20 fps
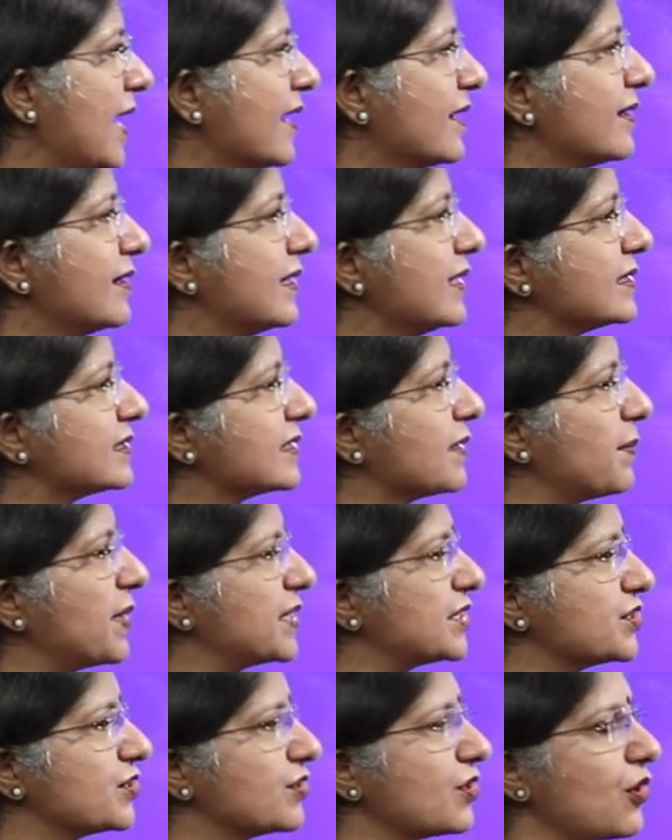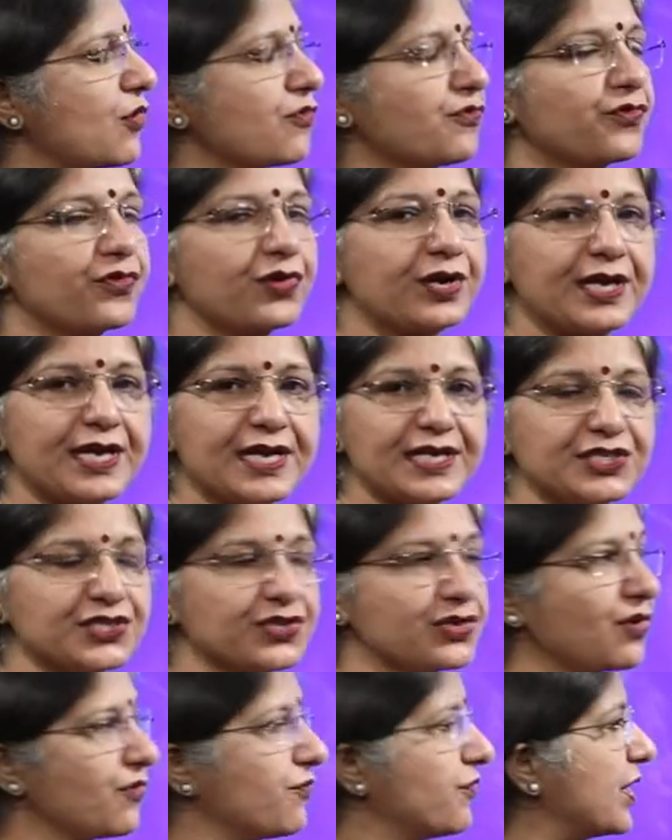Angle is a measure of
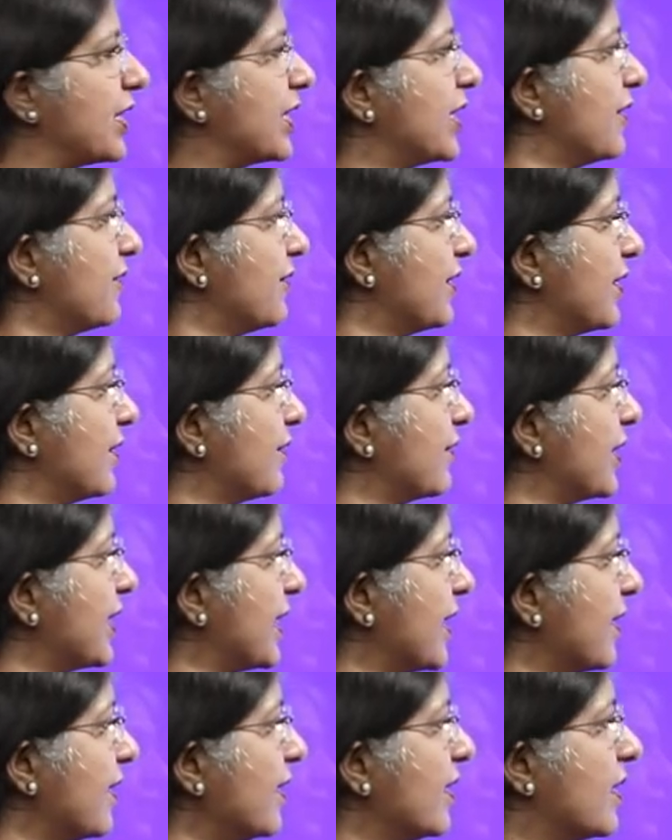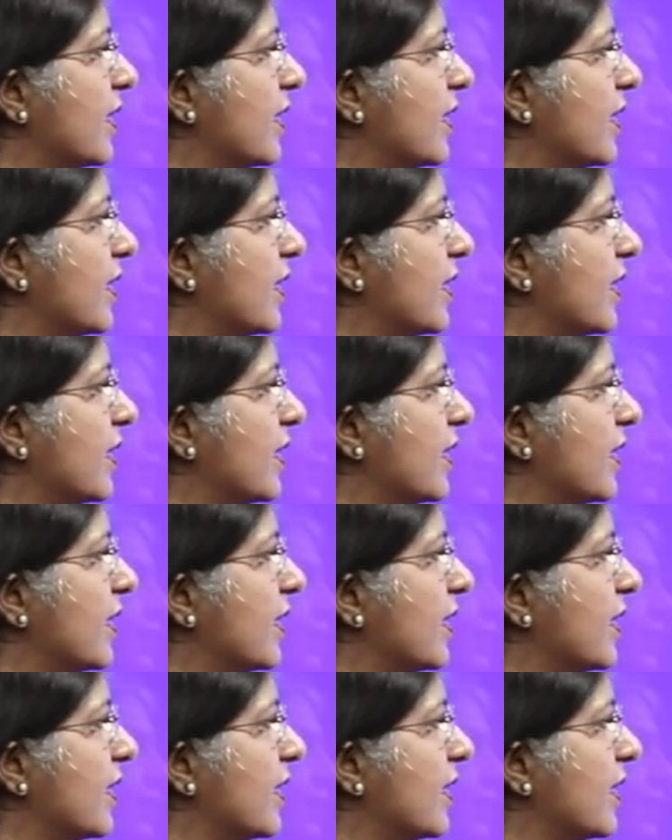rotation of a given ray